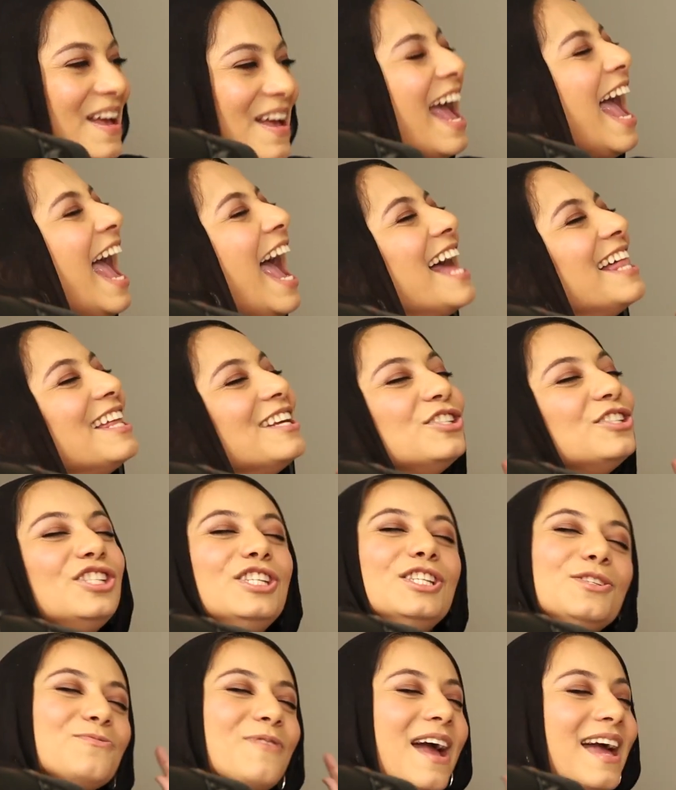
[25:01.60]
And then
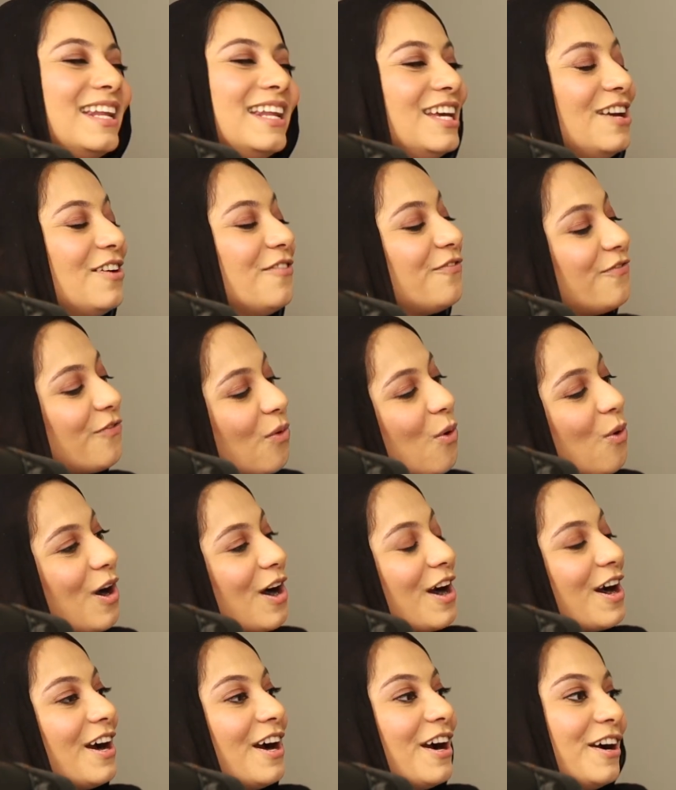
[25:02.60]
she's ready
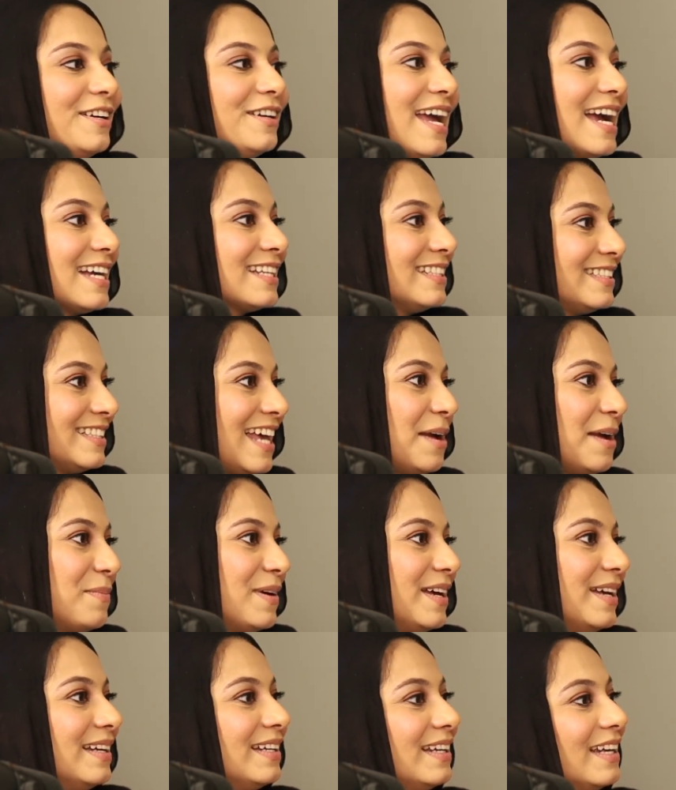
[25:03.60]
for her next
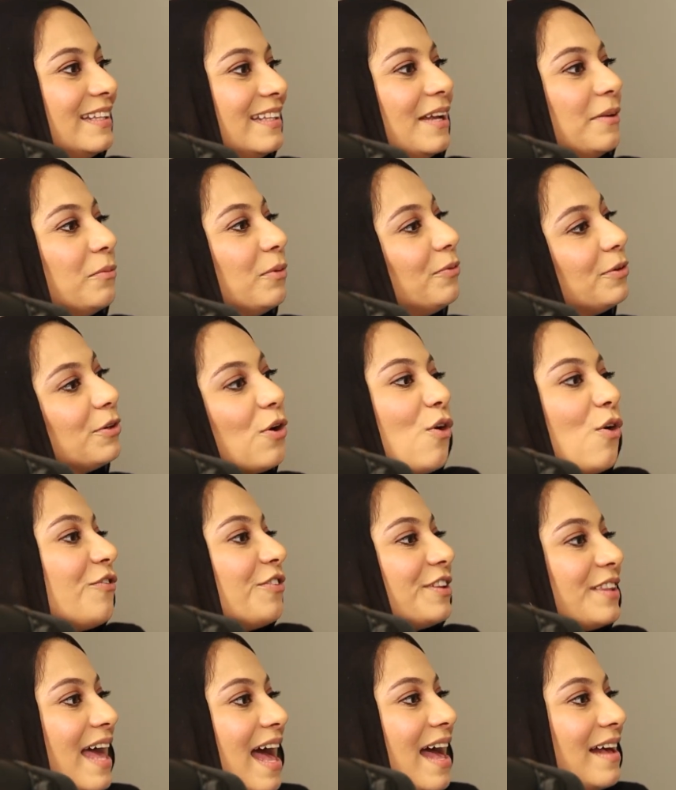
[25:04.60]
assignment. And then we would go
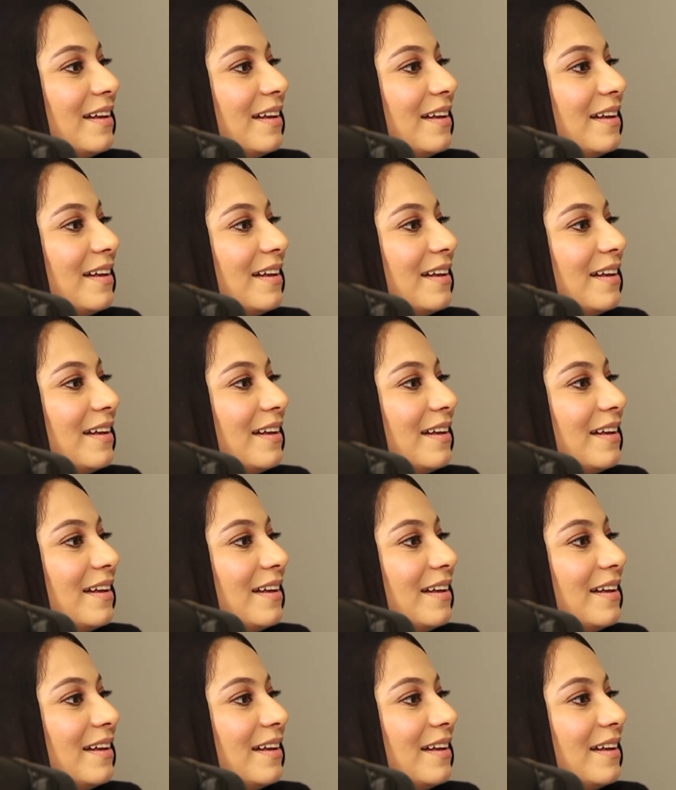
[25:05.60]
over that.